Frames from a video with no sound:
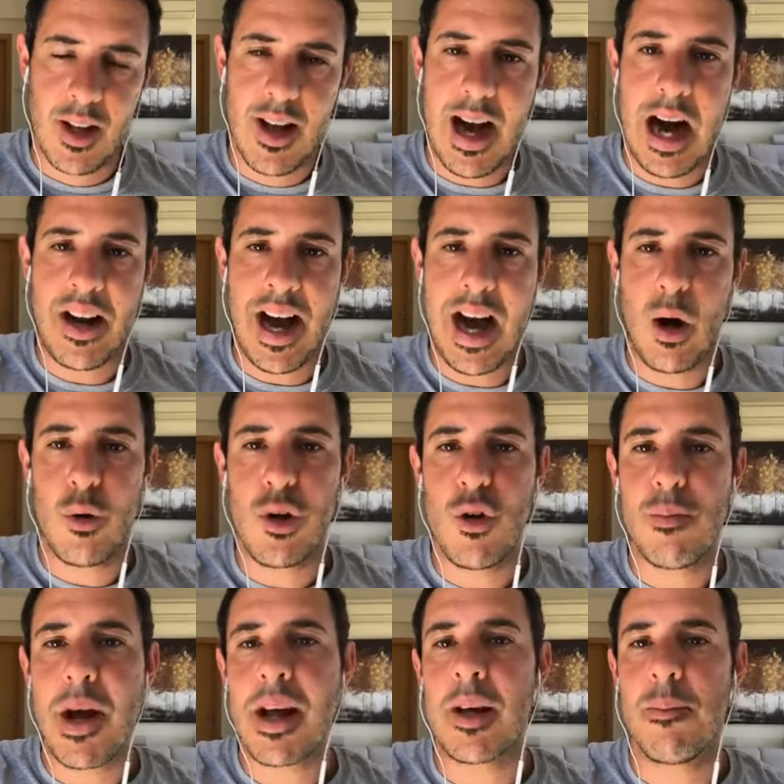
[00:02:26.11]
and how do you
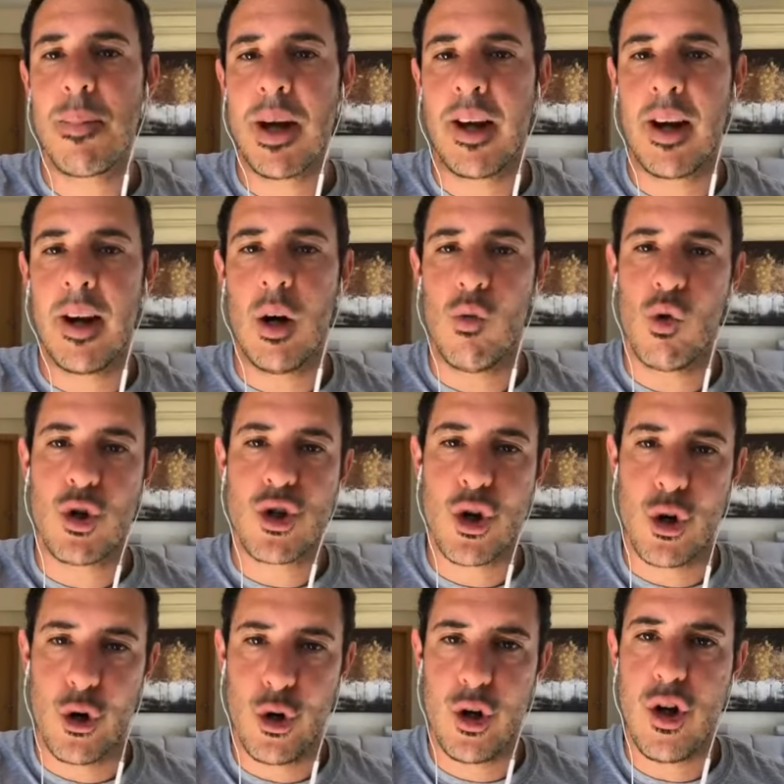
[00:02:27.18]
make a bigger
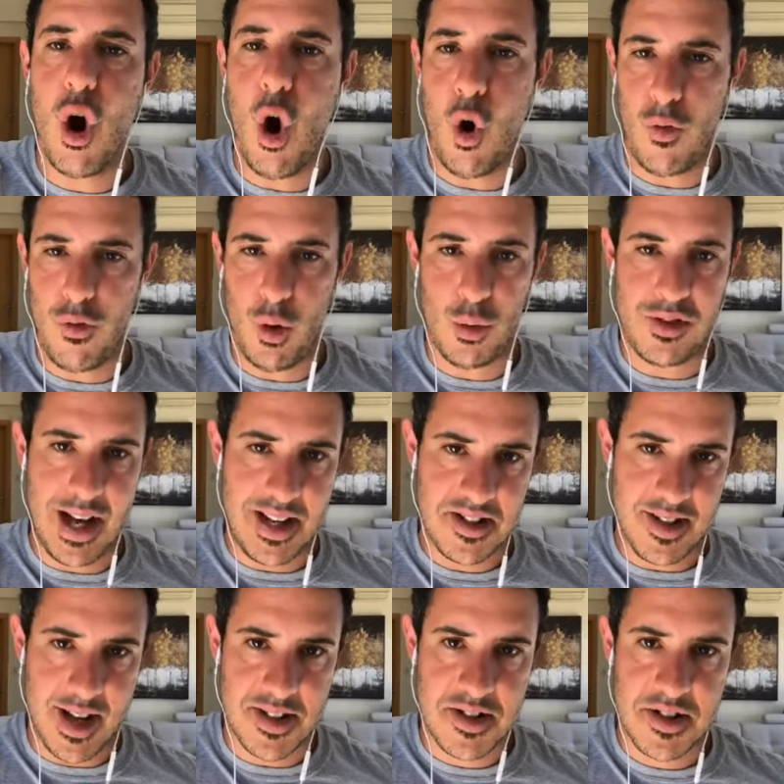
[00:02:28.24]
return on those
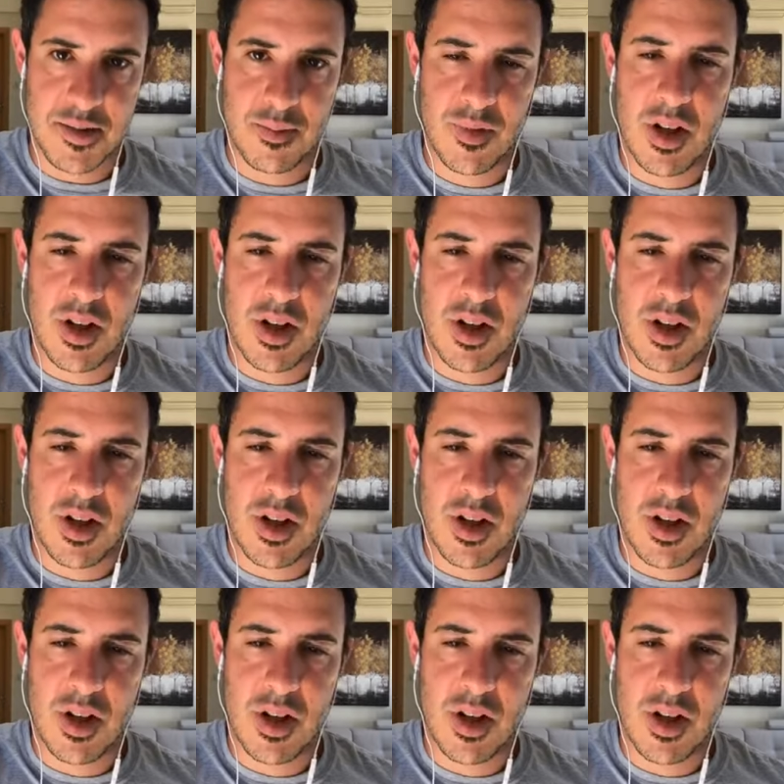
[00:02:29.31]
assets.